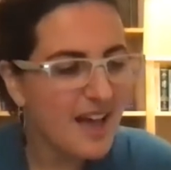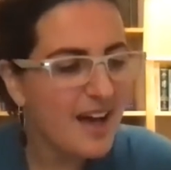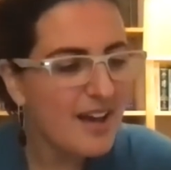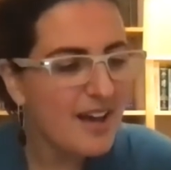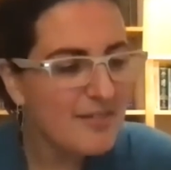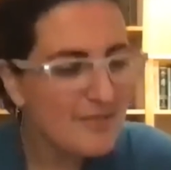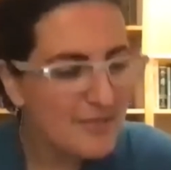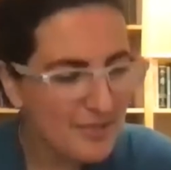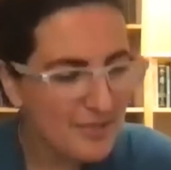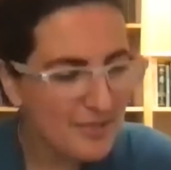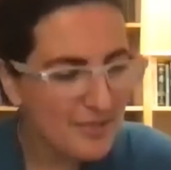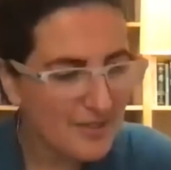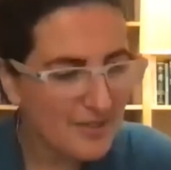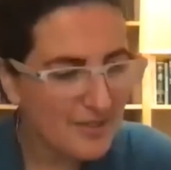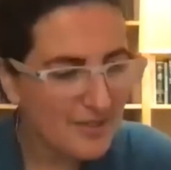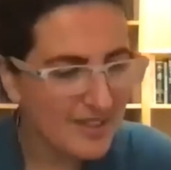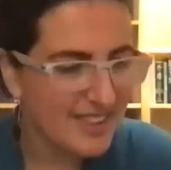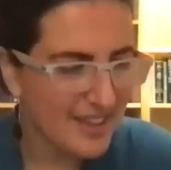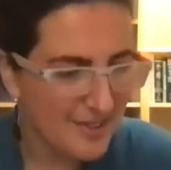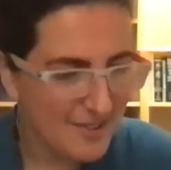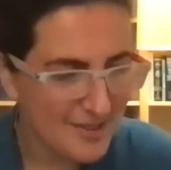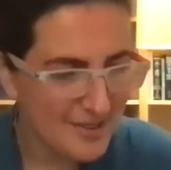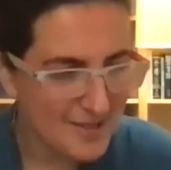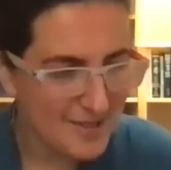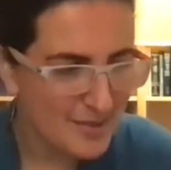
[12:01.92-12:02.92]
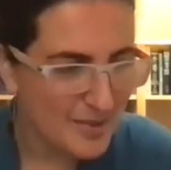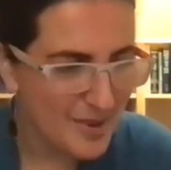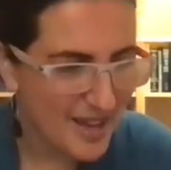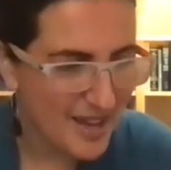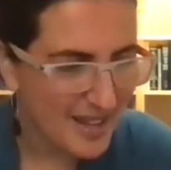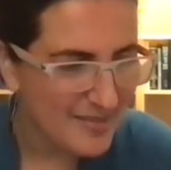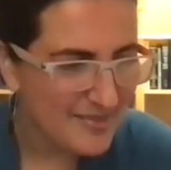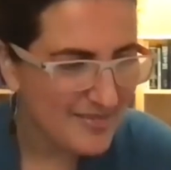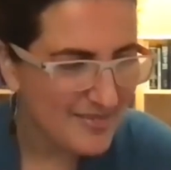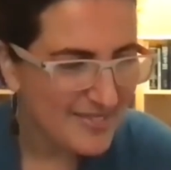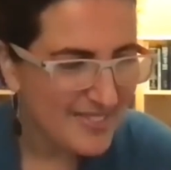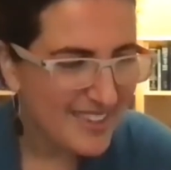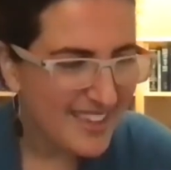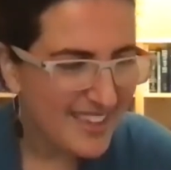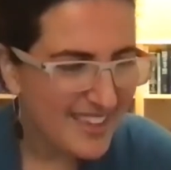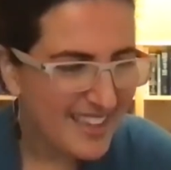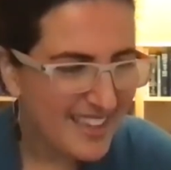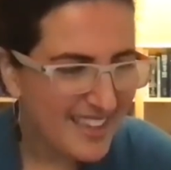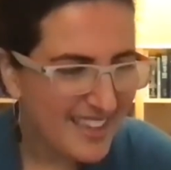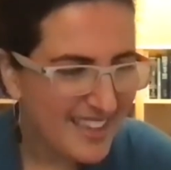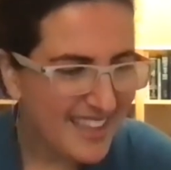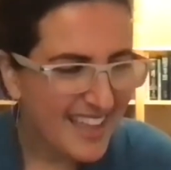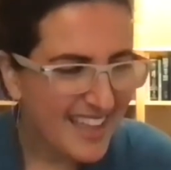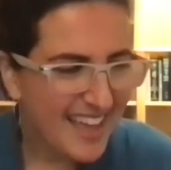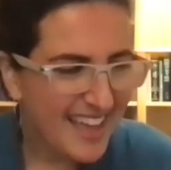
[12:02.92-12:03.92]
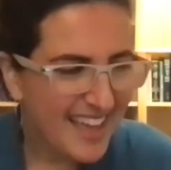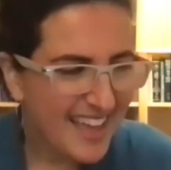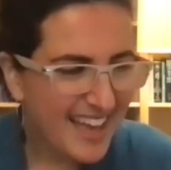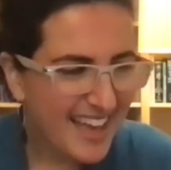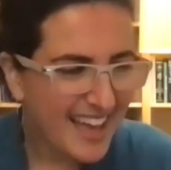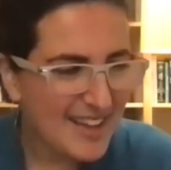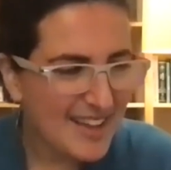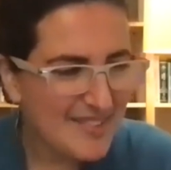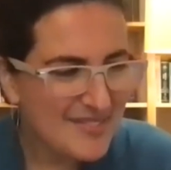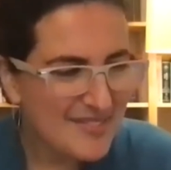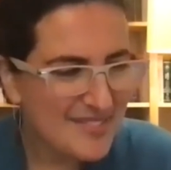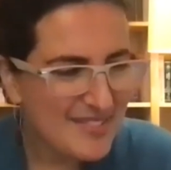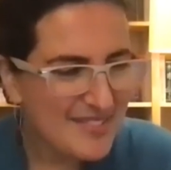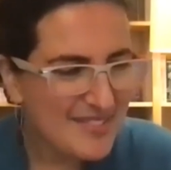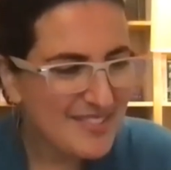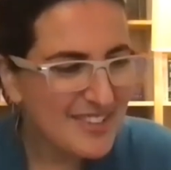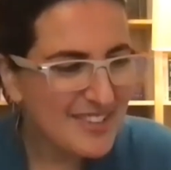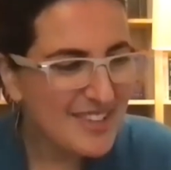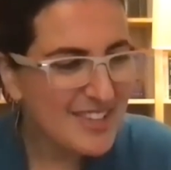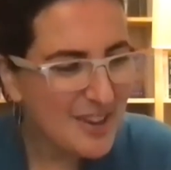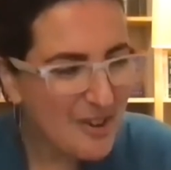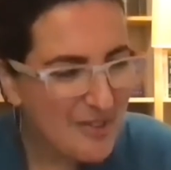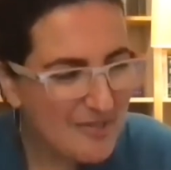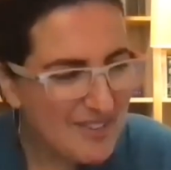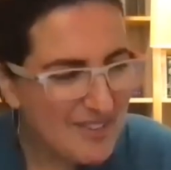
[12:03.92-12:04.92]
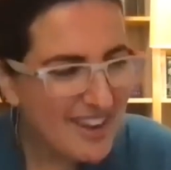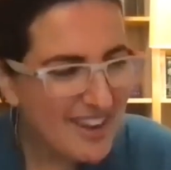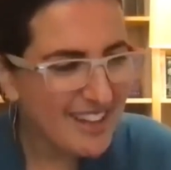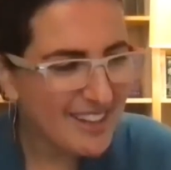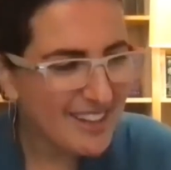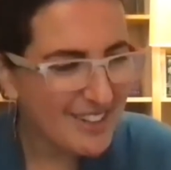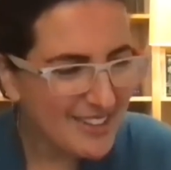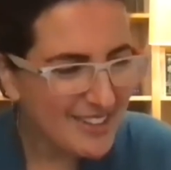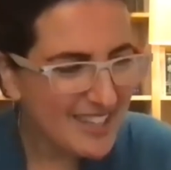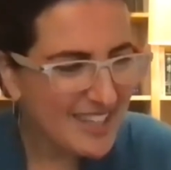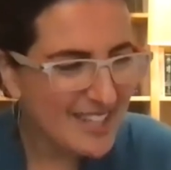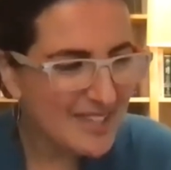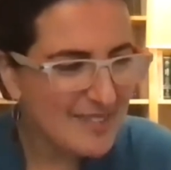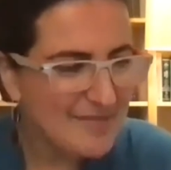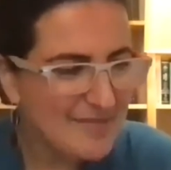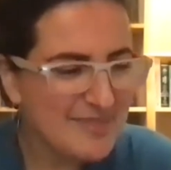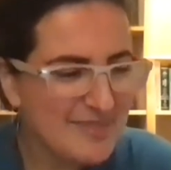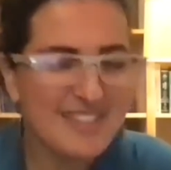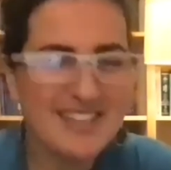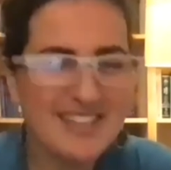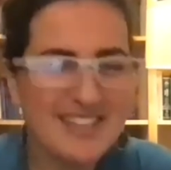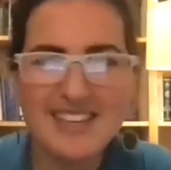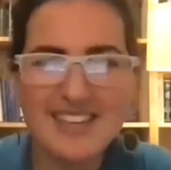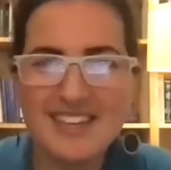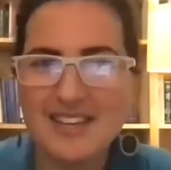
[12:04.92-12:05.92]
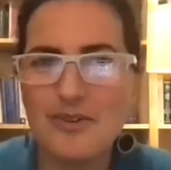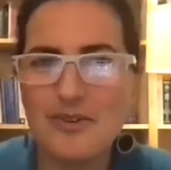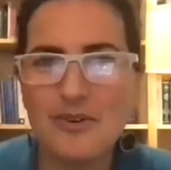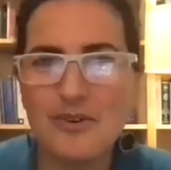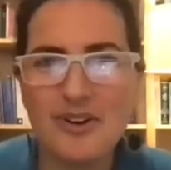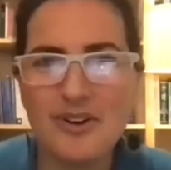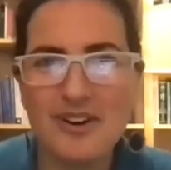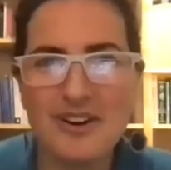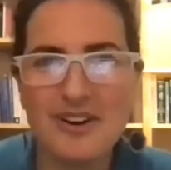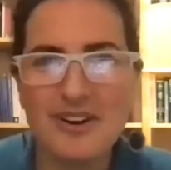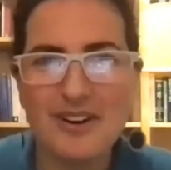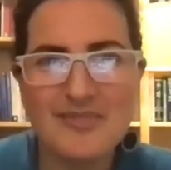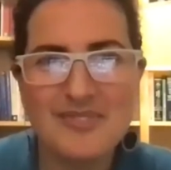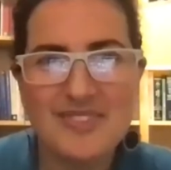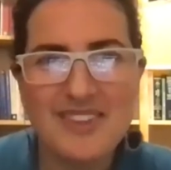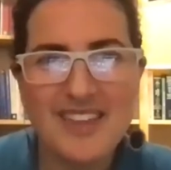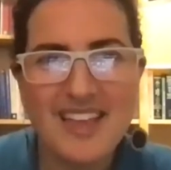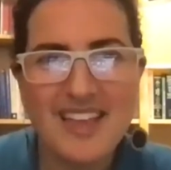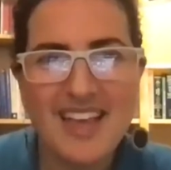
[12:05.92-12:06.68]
was hovering there as well. V'yomer Elohim yihi or.